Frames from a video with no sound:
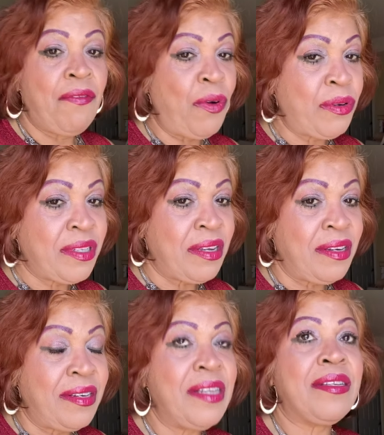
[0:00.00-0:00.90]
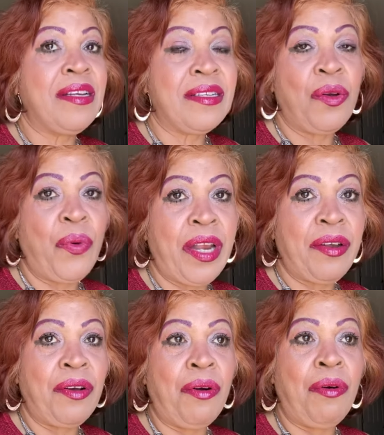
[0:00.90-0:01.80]
Folks, this is the way
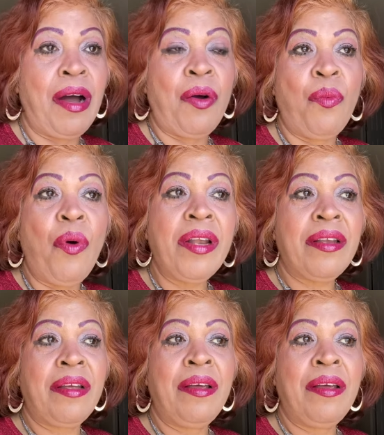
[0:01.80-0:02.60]
to go. And what